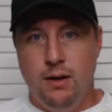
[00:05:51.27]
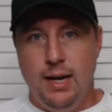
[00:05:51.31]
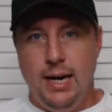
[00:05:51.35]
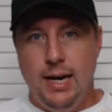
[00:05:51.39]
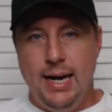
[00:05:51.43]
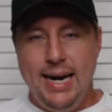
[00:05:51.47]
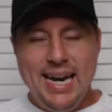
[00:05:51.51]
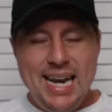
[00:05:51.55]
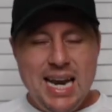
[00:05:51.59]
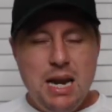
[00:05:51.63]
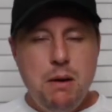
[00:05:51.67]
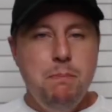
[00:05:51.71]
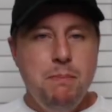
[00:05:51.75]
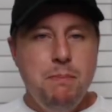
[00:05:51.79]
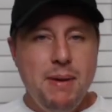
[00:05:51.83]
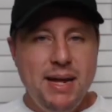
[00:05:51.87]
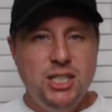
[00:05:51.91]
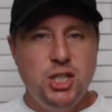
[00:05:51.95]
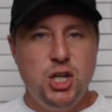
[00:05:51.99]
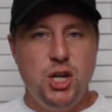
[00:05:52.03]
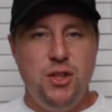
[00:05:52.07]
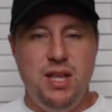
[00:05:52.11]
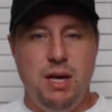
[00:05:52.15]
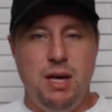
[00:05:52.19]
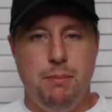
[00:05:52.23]
He didn't
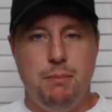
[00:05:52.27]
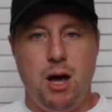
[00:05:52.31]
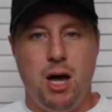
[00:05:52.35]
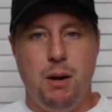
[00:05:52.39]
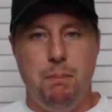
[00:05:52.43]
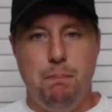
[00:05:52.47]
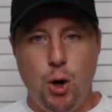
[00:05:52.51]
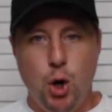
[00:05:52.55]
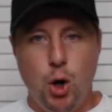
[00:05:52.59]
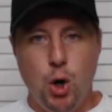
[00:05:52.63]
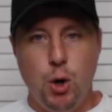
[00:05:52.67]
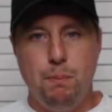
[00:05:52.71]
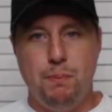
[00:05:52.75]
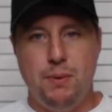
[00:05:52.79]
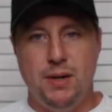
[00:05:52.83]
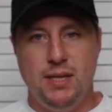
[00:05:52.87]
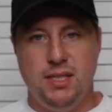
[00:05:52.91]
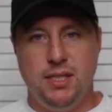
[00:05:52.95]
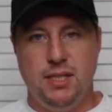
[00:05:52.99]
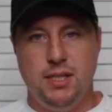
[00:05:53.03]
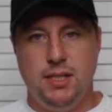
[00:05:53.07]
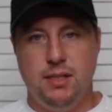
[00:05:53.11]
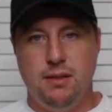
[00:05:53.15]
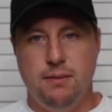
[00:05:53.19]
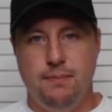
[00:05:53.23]
mention them on
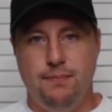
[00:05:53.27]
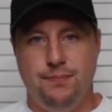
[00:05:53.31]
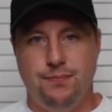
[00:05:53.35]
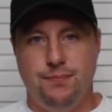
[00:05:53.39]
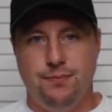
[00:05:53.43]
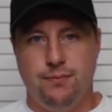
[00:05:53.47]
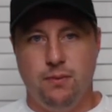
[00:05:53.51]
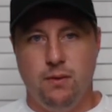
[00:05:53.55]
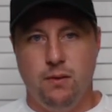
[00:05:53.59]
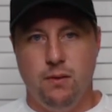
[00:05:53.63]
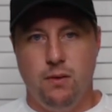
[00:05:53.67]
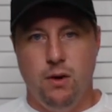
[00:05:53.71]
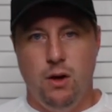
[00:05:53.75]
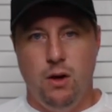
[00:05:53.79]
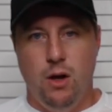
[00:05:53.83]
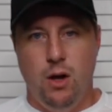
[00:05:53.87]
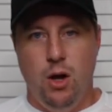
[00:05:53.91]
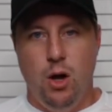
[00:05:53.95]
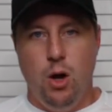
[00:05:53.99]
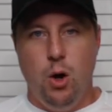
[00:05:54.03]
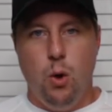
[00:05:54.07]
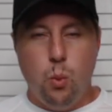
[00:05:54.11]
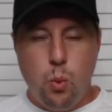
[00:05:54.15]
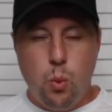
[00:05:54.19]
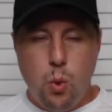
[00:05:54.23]
purpose.
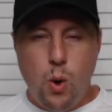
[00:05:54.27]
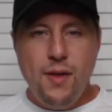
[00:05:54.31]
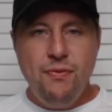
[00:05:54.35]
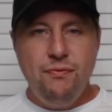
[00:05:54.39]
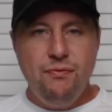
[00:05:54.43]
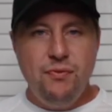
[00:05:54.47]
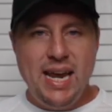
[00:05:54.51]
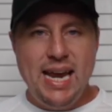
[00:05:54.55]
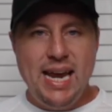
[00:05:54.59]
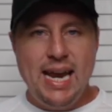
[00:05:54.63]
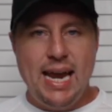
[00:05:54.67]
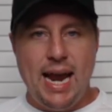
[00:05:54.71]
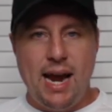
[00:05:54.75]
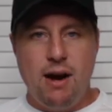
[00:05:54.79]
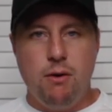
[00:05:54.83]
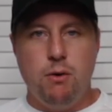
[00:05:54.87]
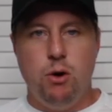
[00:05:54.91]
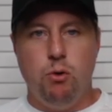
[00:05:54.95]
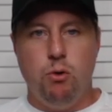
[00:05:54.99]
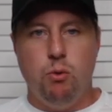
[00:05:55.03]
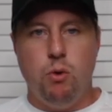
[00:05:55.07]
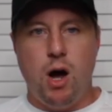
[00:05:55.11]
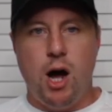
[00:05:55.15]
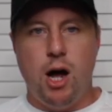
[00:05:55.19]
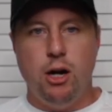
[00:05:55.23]
One thing
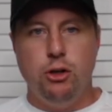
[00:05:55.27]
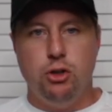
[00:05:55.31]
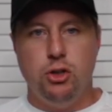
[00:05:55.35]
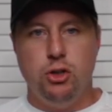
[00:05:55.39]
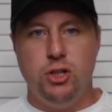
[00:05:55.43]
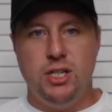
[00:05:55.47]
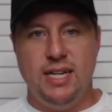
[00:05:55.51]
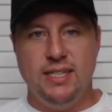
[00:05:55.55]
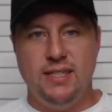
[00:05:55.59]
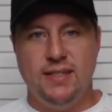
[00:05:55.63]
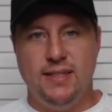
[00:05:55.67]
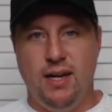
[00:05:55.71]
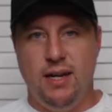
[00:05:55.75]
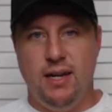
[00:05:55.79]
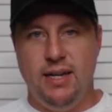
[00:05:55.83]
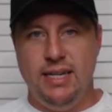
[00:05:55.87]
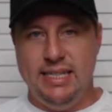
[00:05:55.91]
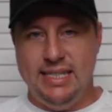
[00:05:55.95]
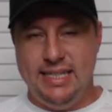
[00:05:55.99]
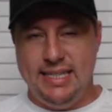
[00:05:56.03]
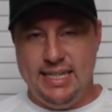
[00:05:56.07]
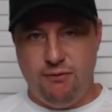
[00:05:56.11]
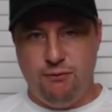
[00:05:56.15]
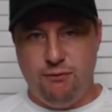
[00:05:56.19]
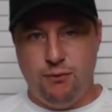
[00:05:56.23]
Aaron Rodgers has done
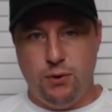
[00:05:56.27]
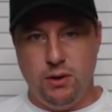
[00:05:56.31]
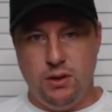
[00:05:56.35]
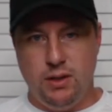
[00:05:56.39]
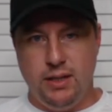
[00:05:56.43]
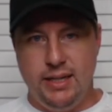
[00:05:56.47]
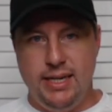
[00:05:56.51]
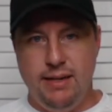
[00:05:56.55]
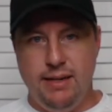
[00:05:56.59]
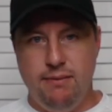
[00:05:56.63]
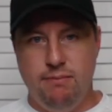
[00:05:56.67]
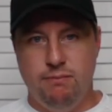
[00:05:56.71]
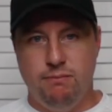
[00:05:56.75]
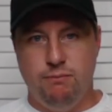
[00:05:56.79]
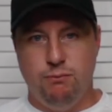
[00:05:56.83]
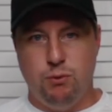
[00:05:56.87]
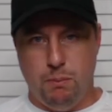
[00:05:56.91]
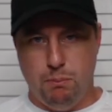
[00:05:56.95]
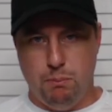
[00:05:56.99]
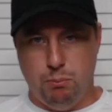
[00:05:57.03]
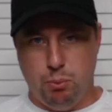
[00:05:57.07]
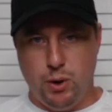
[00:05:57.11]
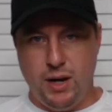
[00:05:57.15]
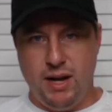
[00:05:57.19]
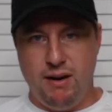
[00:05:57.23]
differently
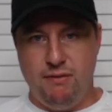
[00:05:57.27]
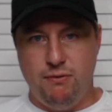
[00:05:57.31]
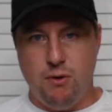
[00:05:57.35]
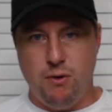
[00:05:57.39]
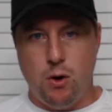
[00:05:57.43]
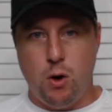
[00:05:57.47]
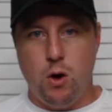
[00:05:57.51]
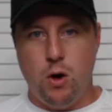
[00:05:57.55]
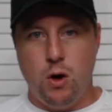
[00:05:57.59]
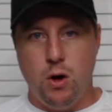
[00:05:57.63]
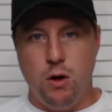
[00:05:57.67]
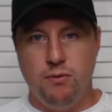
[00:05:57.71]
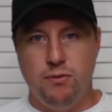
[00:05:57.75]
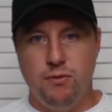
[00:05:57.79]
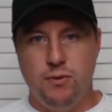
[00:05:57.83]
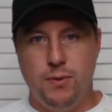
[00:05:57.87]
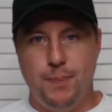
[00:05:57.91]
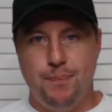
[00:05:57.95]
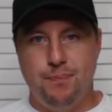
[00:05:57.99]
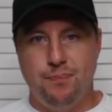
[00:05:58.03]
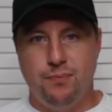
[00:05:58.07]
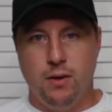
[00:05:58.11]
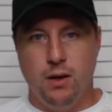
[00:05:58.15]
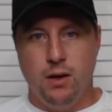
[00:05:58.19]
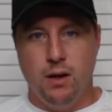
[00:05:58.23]
from Brett Favre,
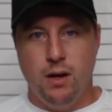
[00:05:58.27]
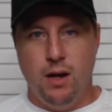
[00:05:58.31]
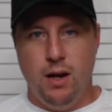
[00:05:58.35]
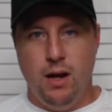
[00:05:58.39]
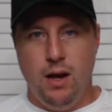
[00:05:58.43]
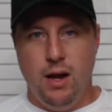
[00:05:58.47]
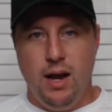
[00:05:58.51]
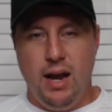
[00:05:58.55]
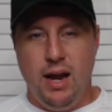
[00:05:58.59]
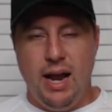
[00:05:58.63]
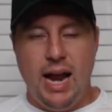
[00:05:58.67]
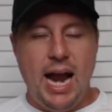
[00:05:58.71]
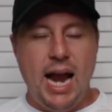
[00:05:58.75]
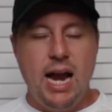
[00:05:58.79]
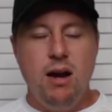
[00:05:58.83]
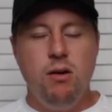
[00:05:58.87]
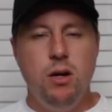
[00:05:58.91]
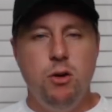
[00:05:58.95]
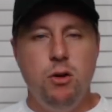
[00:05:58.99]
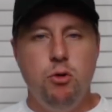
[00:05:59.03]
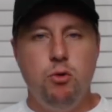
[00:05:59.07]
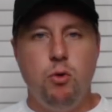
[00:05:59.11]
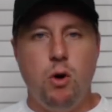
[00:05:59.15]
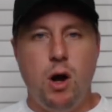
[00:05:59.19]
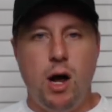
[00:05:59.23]

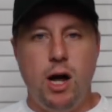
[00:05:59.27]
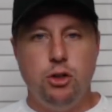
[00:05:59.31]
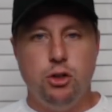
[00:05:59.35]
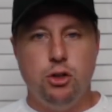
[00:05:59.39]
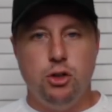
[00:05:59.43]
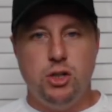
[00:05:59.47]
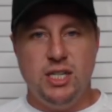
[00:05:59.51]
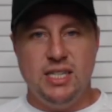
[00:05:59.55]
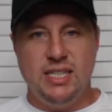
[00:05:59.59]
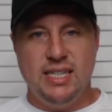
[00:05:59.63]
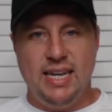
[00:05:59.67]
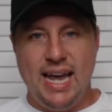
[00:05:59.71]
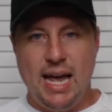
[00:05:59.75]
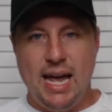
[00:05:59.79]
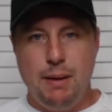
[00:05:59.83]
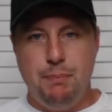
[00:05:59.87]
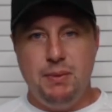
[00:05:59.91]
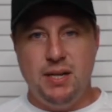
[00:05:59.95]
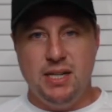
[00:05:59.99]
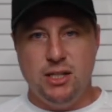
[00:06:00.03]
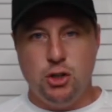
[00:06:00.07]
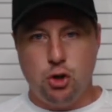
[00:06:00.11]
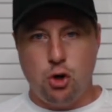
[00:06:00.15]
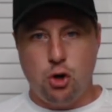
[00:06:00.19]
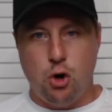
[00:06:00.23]
Aaron Rodgers has kept
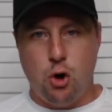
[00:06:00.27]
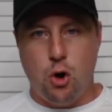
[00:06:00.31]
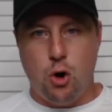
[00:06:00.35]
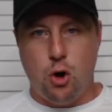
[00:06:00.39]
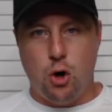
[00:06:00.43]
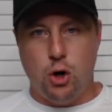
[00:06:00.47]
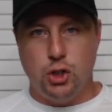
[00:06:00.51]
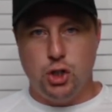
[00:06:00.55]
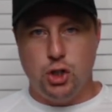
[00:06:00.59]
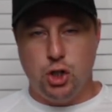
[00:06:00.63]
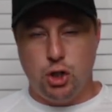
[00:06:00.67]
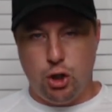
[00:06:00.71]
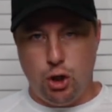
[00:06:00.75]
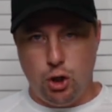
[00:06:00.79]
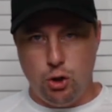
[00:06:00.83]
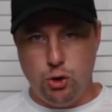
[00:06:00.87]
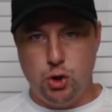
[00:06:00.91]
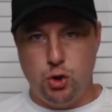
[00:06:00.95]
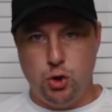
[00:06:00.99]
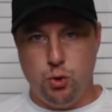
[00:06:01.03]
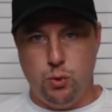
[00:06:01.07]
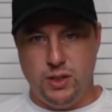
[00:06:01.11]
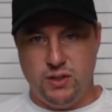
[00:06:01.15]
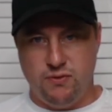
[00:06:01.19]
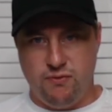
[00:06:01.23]
his cards close
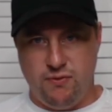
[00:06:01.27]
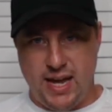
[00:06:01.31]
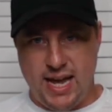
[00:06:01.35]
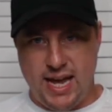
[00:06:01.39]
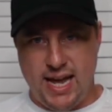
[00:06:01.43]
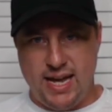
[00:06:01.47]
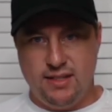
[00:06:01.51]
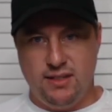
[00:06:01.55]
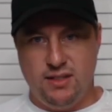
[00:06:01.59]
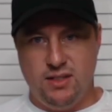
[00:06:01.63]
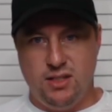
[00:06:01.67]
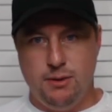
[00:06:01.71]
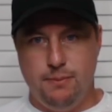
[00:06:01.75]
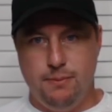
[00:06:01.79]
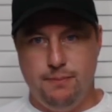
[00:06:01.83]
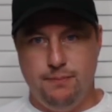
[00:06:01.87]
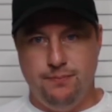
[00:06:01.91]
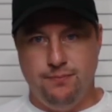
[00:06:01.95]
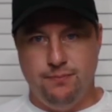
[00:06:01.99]
to his vest.